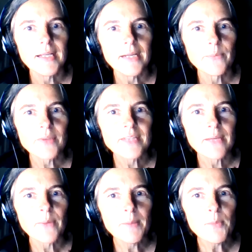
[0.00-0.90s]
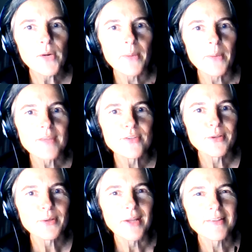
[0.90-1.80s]
Was there one more question
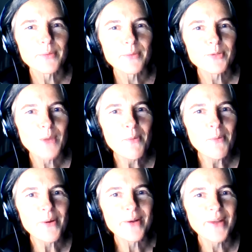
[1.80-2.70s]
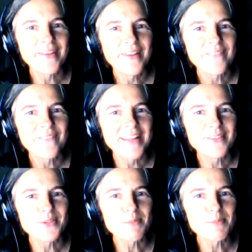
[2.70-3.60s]
or not? There was one more or not
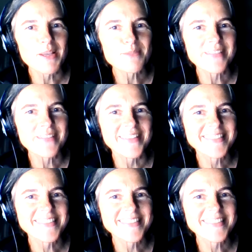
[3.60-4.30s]
related to space matrix.